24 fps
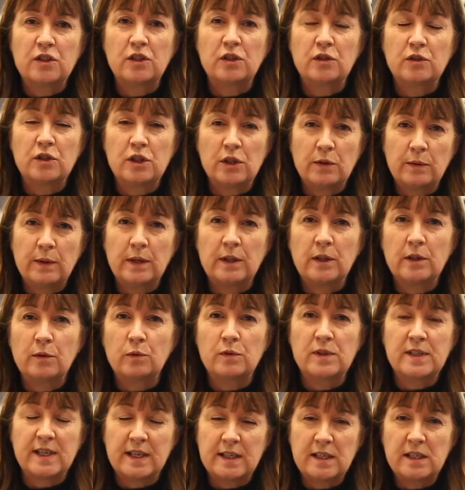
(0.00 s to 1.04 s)
you're doing the
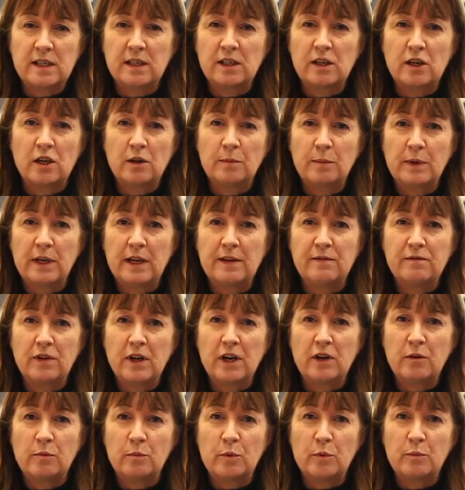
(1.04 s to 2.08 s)
City and Urban
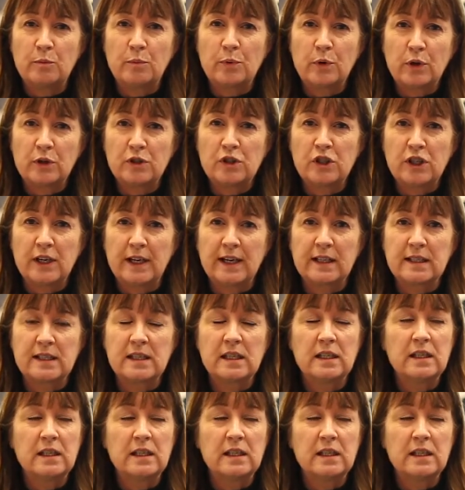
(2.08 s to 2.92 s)
Environment project,